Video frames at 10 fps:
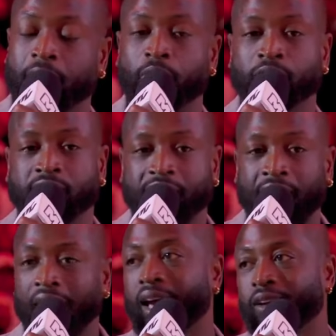that will
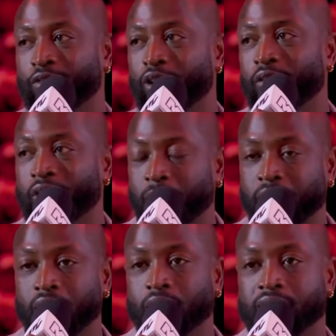stand for a
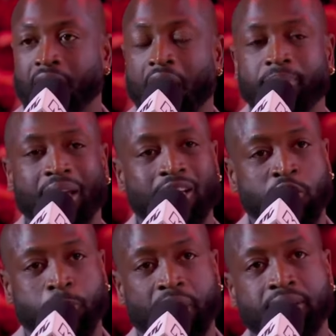very long time that
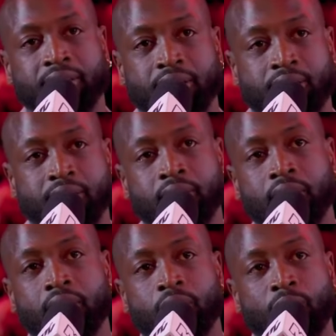expresses
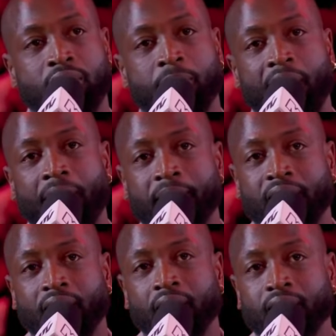what the
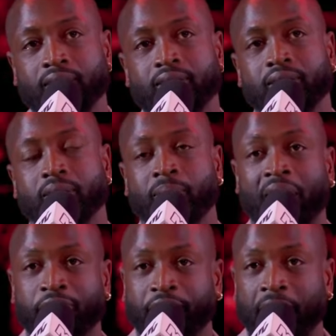Miami Heat,
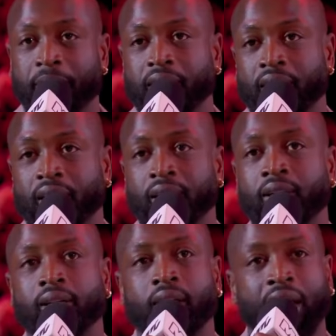my family,
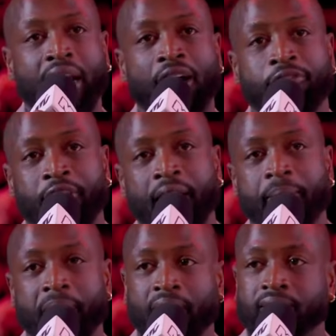and our
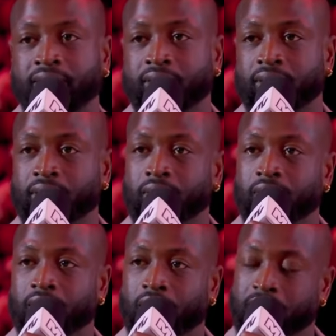fan base
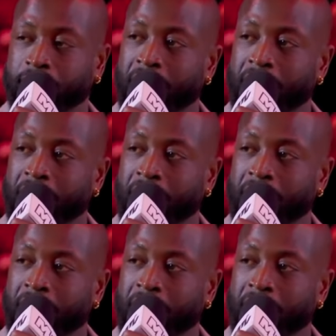is